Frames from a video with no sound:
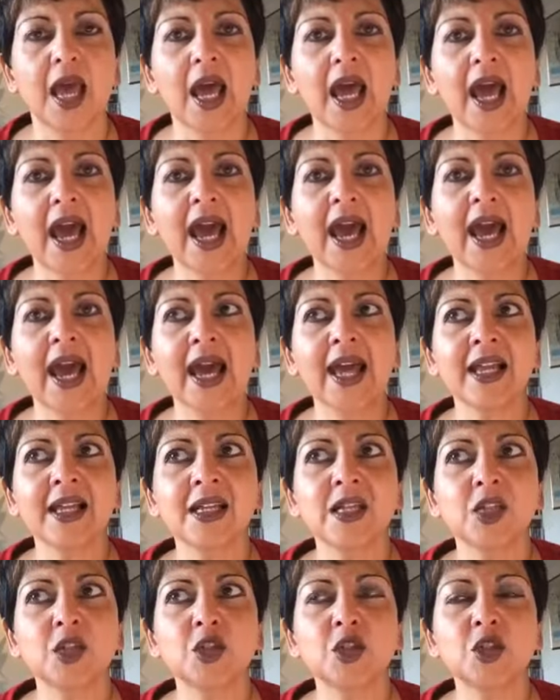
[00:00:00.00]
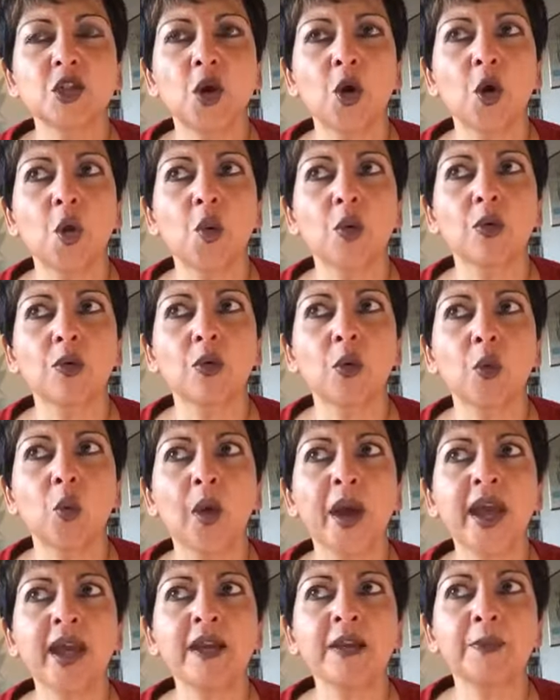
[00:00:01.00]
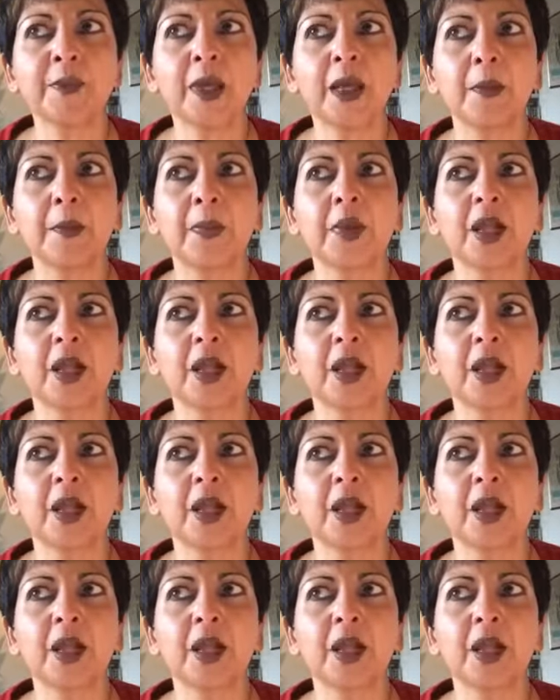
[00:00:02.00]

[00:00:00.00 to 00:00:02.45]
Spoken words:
And so when people